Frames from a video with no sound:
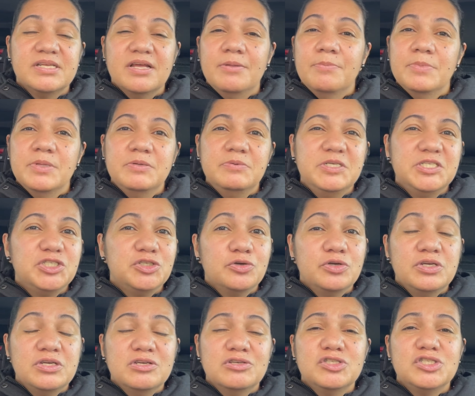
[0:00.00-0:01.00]
and I'm going to be
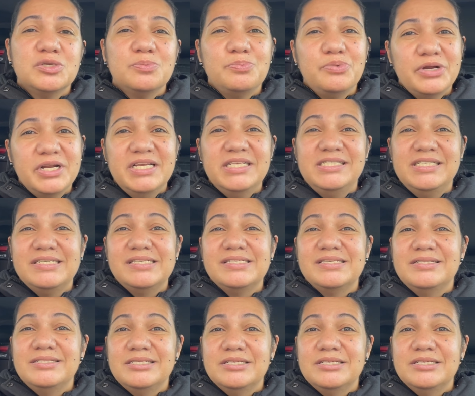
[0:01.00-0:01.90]
showing you some pretty decent